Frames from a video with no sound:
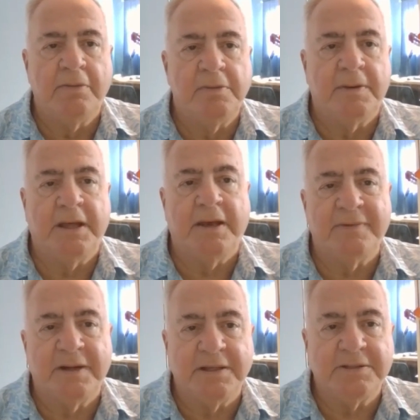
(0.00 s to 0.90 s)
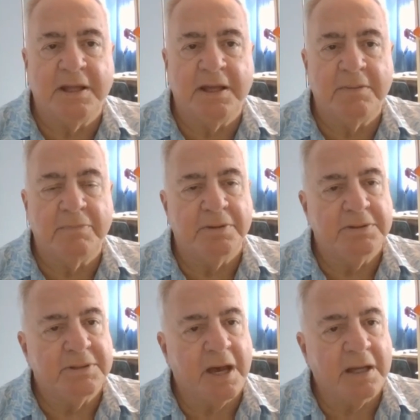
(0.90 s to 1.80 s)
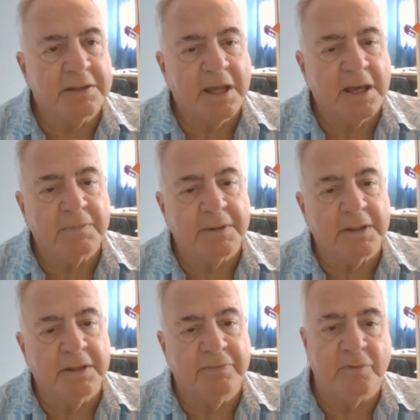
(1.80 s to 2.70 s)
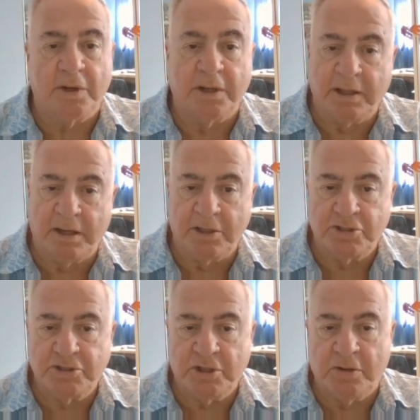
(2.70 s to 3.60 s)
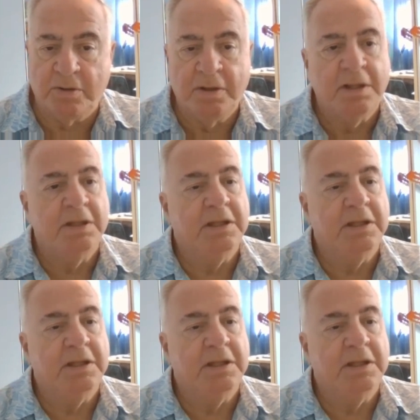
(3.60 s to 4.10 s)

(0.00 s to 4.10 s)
Everybody have a nice day, and please contact me if you want to get on the show,